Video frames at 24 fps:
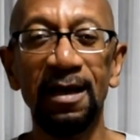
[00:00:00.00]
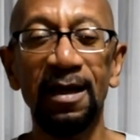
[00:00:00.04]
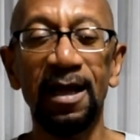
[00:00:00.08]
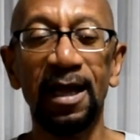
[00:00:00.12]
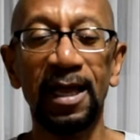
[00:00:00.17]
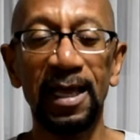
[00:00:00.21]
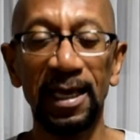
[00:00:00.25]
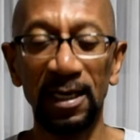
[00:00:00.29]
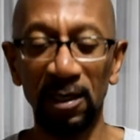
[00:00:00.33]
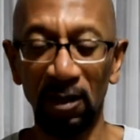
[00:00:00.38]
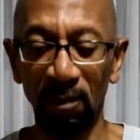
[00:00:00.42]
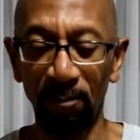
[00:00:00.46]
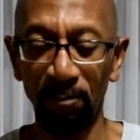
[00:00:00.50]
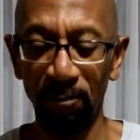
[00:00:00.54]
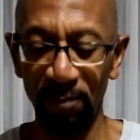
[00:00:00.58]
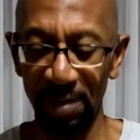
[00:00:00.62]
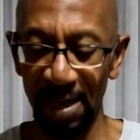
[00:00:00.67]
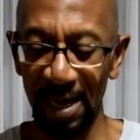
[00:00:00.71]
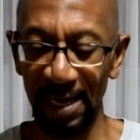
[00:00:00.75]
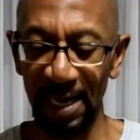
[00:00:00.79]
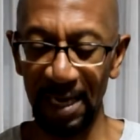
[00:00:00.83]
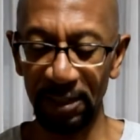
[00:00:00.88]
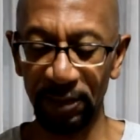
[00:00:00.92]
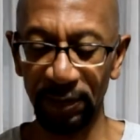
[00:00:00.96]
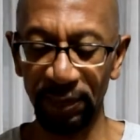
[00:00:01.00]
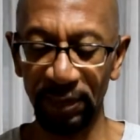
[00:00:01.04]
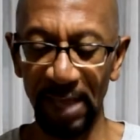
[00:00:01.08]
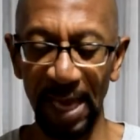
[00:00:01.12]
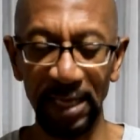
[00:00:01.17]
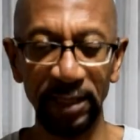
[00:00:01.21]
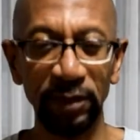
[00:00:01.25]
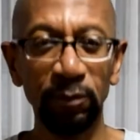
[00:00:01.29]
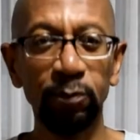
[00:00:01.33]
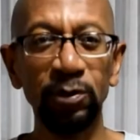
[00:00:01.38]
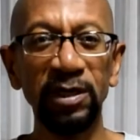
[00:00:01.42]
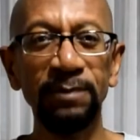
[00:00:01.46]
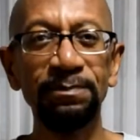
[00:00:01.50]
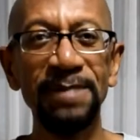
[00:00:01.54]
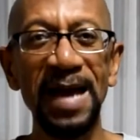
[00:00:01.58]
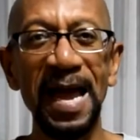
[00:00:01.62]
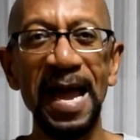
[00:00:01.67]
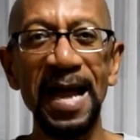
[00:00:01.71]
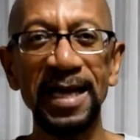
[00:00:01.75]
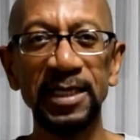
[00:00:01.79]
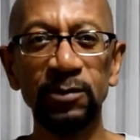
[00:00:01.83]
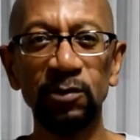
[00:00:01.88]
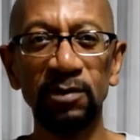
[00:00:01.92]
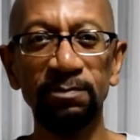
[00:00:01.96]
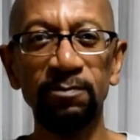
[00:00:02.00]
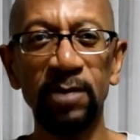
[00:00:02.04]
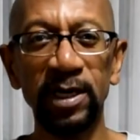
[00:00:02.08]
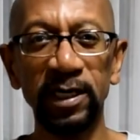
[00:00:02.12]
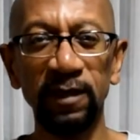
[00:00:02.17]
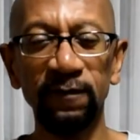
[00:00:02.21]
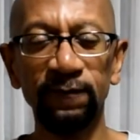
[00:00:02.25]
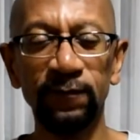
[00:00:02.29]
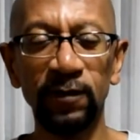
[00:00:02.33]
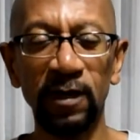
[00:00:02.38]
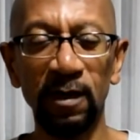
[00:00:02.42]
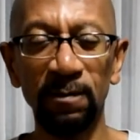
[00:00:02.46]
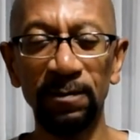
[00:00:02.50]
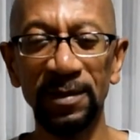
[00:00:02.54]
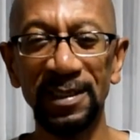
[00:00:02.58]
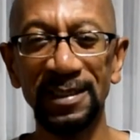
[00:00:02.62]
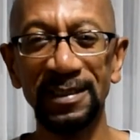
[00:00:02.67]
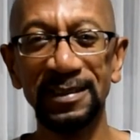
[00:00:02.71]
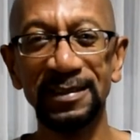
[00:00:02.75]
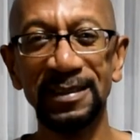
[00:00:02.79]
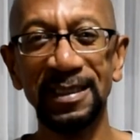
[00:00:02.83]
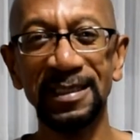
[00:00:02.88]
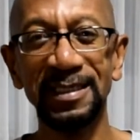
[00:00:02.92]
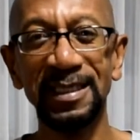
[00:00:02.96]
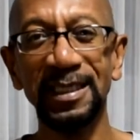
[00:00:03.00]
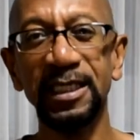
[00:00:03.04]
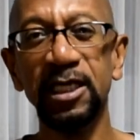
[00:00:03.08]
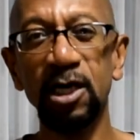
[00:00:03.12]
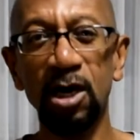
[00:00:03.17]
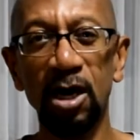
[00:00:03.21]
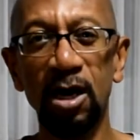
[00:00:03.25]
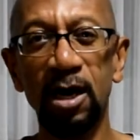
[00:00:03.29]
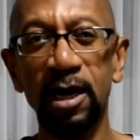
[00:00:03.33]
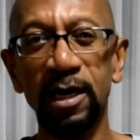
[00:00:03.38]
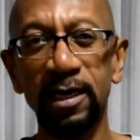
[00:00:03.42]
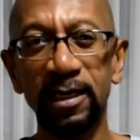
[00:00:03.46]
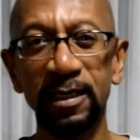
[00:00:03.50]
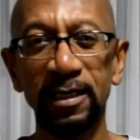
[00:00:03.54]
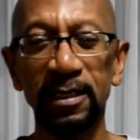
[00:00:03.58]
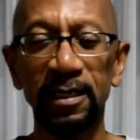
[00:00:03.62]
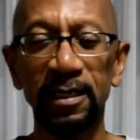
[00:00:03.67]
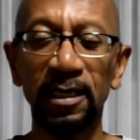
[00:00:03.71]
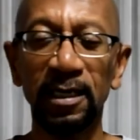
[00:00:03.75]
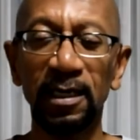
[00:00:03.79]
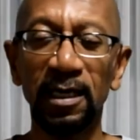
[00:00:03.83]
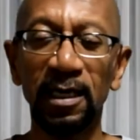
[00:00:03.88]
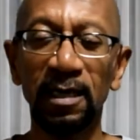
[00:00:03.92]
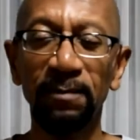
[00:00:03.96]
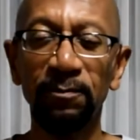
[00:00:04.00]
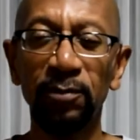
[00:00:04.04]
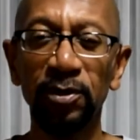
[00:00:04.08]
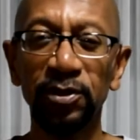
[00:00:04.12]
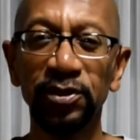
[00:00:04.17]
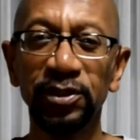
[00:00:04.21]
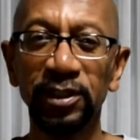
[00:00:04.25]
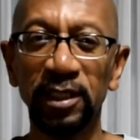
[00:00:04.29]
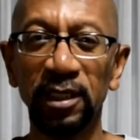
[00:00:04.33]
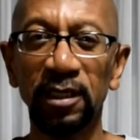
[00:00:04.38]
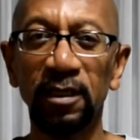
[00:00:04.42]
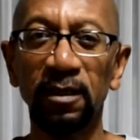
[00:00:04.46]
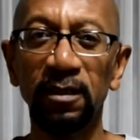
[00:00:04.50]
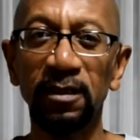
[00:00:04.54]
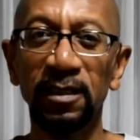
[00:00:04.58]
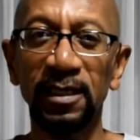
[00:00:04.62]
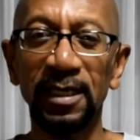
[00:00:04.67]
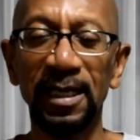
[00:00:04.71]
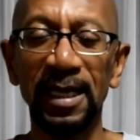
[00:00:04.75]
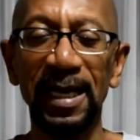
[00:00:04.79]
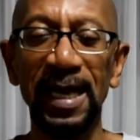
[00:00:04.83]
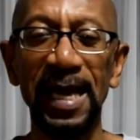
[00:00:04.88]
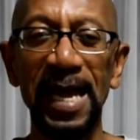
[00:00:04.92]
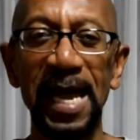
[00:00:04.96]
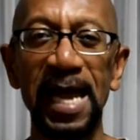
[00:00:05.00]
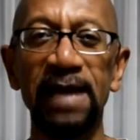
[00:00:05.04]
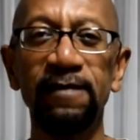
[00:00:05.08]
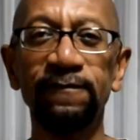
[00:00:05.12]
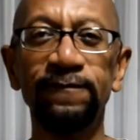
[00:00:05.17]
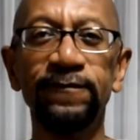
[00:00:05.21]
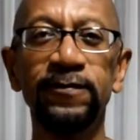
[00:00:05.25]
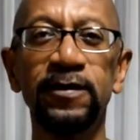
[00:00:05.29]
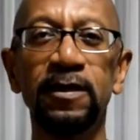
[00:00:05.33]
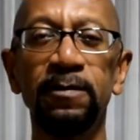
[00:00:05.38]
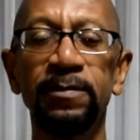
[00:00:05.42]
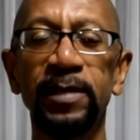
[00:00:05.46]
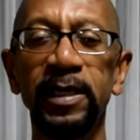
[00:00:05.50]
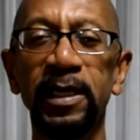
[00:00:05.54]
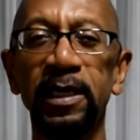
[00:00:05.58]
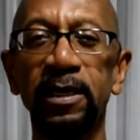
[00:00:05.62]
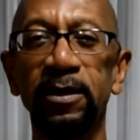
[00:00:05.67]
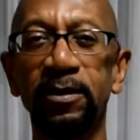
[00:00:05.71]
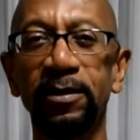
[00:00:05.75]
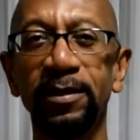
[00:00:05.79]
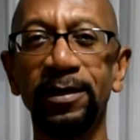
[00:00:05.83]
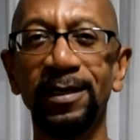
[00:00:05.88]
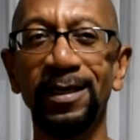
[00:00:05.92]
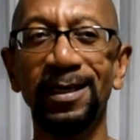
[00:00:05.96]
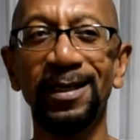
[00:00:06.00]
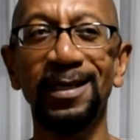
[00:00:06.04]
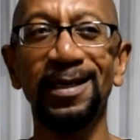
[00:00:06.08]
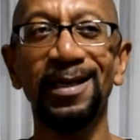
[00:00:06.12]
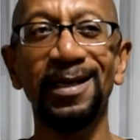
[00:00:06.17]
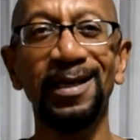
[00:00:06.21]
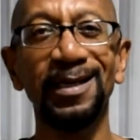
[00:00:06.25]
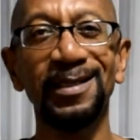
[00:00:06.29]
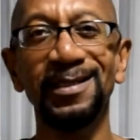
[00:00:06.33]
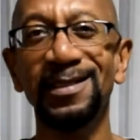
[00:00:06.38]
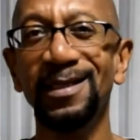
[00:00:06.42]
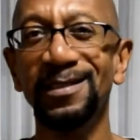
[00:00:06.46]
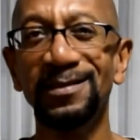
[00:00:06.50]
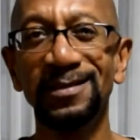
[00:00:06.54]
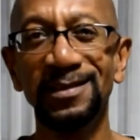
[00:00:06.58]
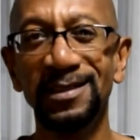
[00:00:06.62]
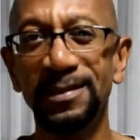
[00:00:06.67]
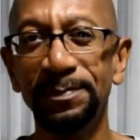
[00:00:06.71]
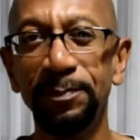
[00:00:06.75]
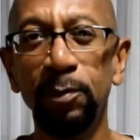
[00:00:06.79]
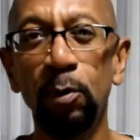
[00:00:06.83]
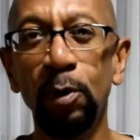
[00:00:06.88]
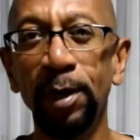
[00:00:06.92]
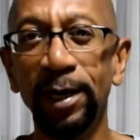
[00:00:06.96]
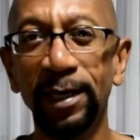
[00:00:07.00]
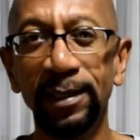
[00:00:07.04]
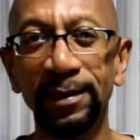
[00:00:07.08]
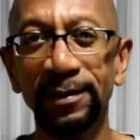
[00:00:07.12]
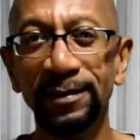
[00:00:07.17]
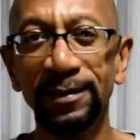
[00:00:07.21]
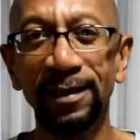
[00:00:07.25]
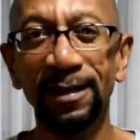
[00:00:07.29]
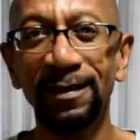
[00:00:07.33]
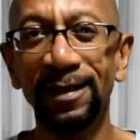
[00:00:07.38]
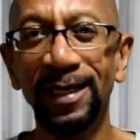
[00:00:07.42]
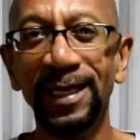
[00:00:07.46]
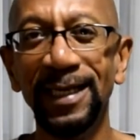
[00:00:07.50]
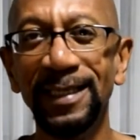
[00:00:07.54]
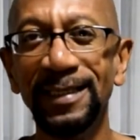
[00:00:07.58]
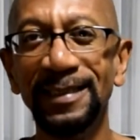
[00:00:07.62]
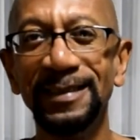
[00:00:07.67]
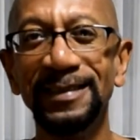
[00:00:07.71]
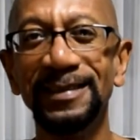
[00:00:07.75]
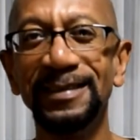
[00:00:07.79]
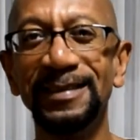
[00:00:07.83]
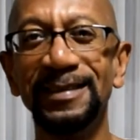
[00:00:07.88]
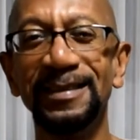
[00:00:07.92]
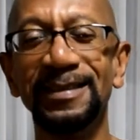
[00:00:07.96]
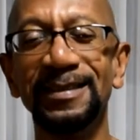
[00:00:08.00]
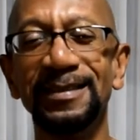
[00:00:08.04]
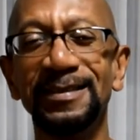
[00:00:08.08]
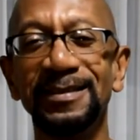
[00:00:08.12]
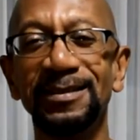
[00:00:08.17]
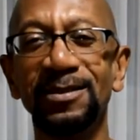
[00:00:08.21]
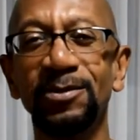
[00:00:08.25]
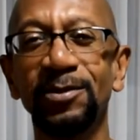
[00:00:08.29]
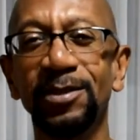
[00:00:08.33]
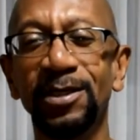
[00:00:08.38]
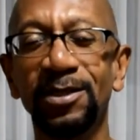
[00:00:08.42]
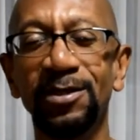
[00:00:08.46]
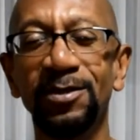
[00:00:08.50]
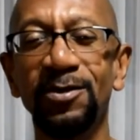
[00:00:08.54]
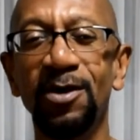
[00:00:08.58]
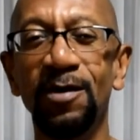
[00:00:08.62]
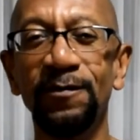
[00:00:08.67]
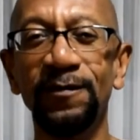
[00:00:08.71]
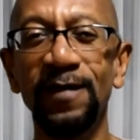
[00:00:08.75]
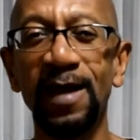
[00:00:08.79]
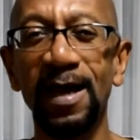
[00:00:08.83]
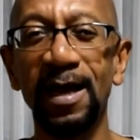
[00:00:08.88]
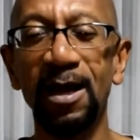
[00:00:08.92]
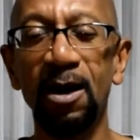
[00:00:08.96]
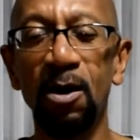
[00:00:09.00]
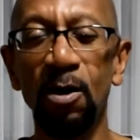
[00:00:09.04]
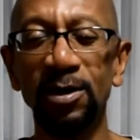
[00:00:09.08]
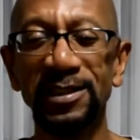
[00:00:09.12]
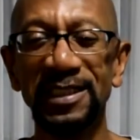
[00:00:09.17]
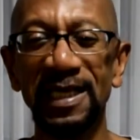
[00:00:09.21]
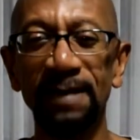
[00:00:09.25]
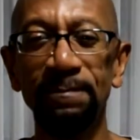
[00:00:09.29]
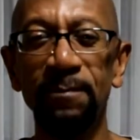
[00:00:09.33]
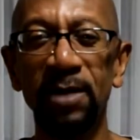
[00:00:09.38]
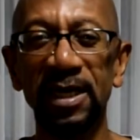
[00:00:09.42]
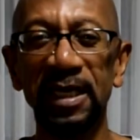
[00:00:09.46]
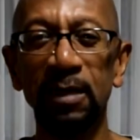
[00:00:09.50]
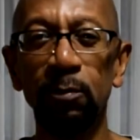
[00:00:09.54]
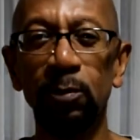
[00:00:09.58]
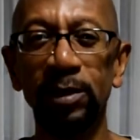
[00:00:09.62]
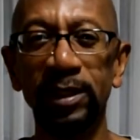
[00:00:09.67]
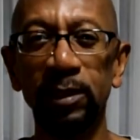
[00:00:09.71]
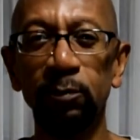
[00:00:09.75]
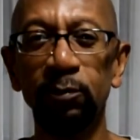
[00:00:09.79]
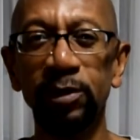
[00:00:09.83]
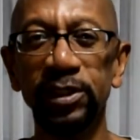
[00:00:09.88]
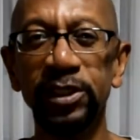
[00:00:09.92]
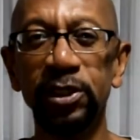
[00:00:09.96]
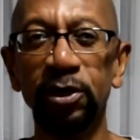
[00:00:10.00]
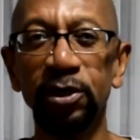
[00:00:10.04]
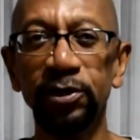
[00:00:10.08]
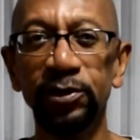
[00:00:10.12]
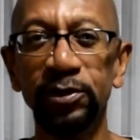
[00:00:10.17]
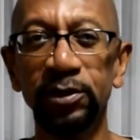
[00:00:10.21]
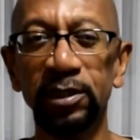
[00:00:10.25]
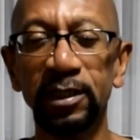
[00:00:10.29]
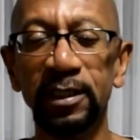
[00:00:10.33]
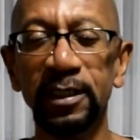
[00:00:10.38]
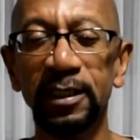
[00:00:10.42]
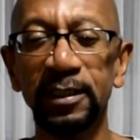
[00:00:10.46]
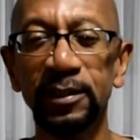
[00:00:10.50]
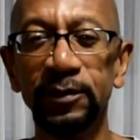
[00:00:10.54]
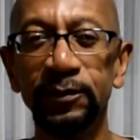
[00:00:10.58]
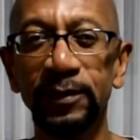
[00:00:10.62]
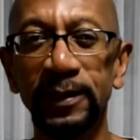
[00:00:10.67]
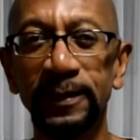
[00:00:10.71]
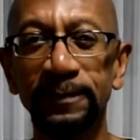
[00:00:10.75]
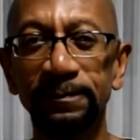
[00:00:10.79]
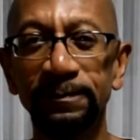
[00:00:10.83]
I got like 3 bags with money from the DR, Brazil, and from here. It doesn't spoil, all right? So you can always have money when you return to the country.